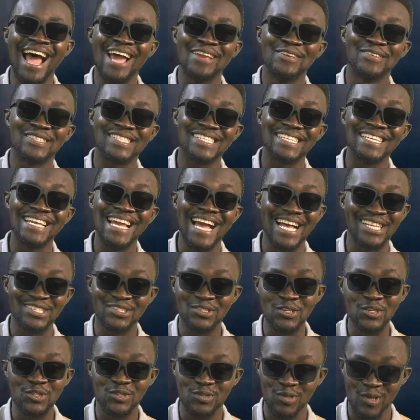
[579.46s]
You see, as
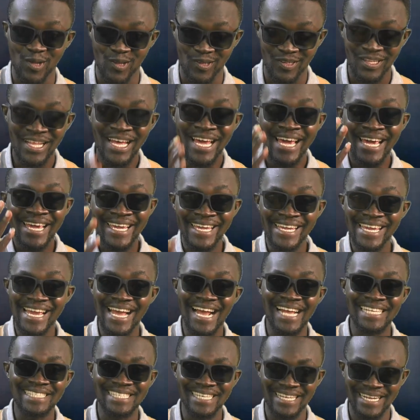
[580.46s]
usual, he
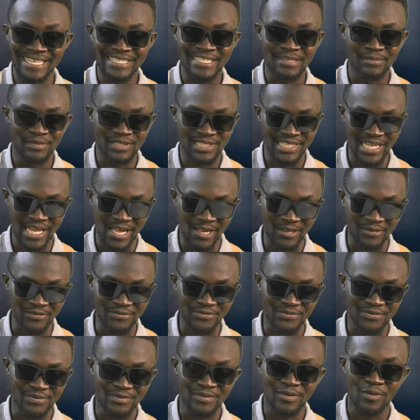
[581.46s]
answered it
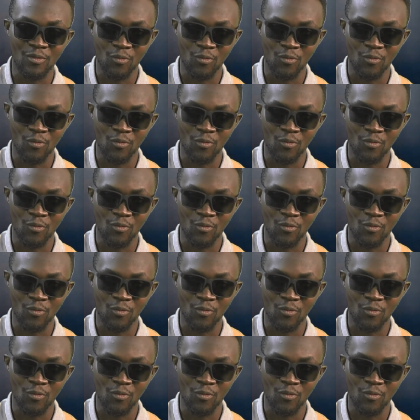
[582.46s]
himself.